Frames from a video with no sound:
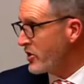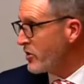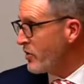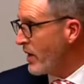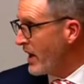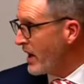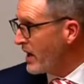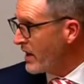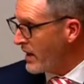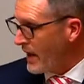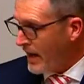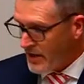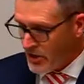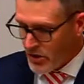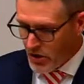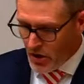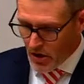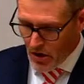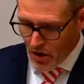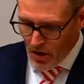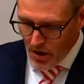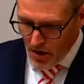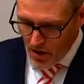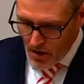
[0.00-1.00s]

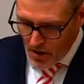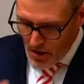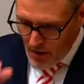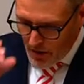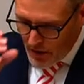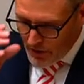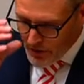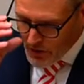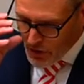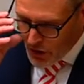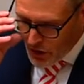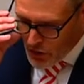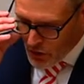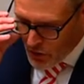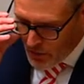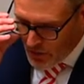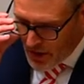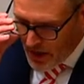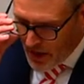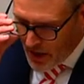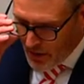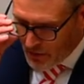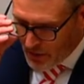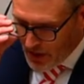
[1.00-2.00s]
regulation of social
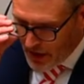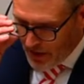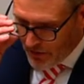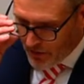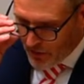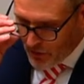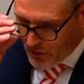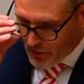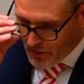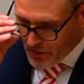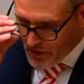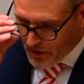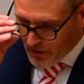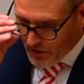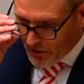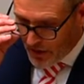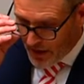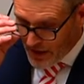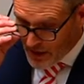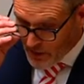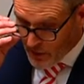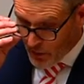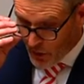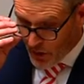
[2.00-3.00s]
media platforms,
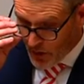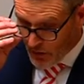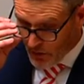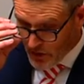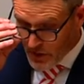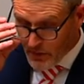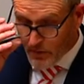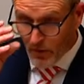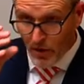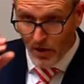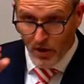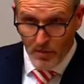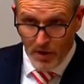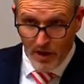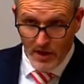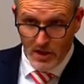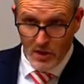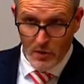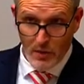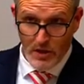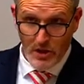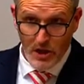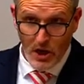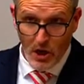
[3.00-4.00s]
Facebook responded by
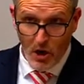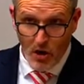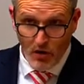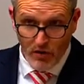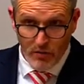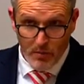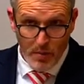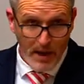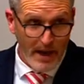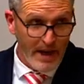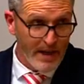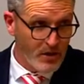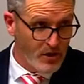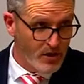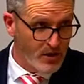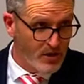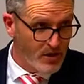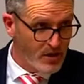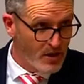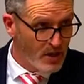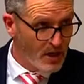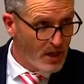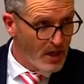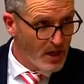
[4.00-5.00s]
switching off
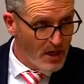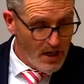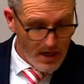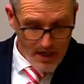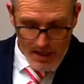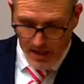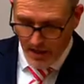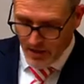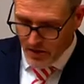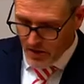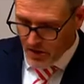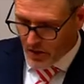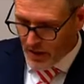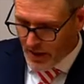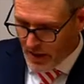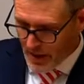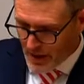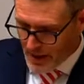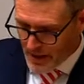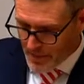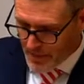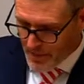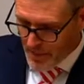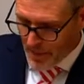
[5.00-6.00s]
pages in
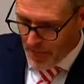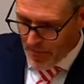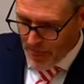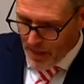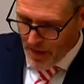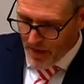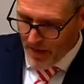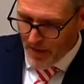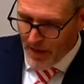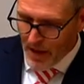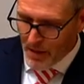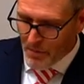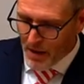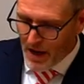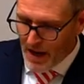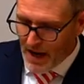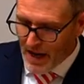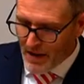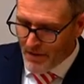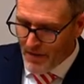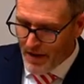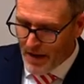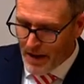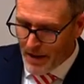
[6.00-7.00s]
Australia. That
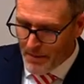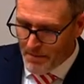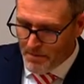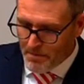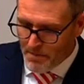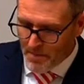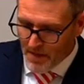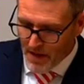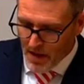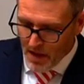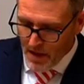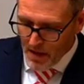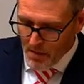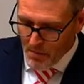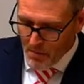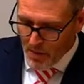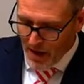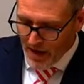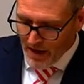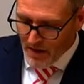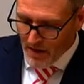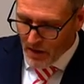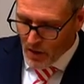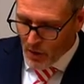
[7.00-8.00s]
behaviour
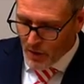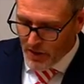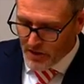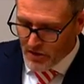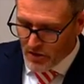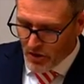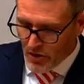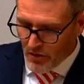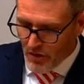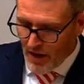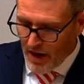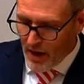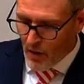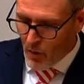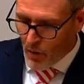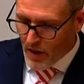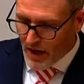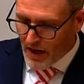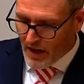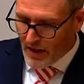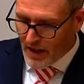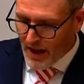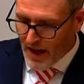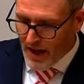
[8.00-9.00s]
begged the question of how we
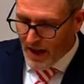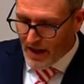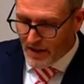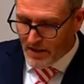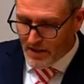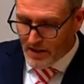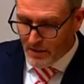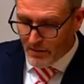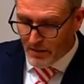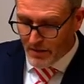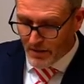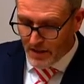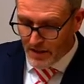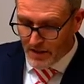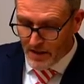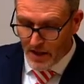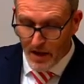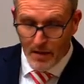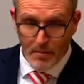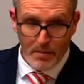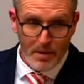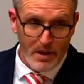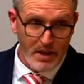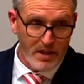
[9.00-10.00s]
allowed some of these
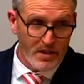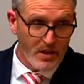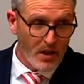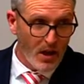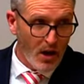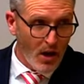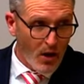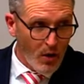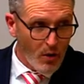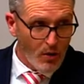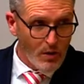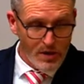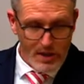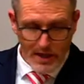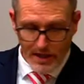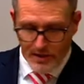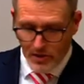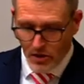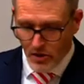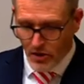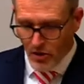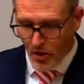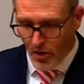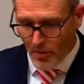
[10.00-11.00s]
companies to hold such
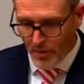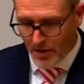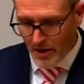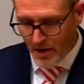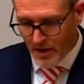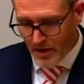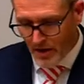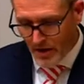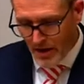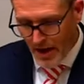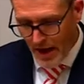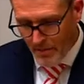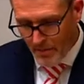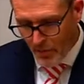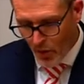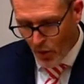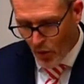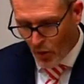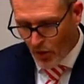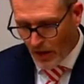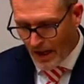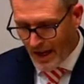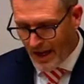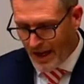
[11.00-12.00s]
a dominant and yet
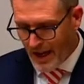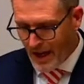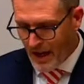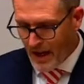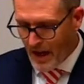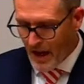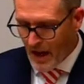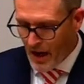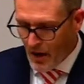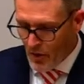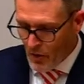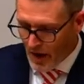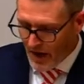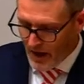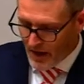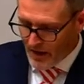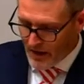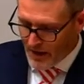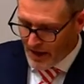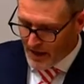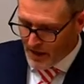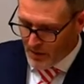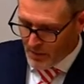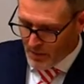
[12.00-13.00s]
poorly
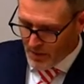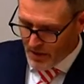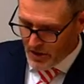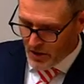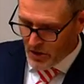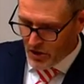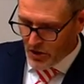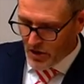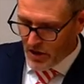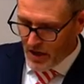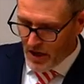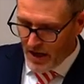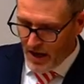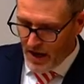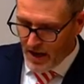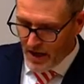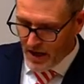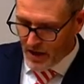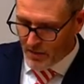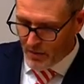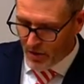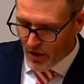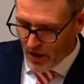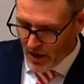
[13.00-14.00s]
regulated position in our
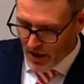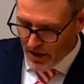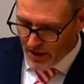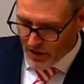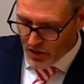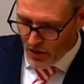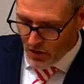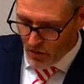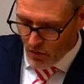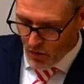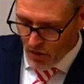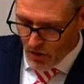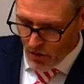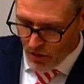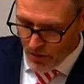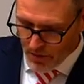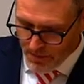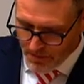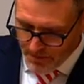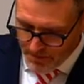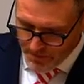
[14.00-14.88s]
communication world.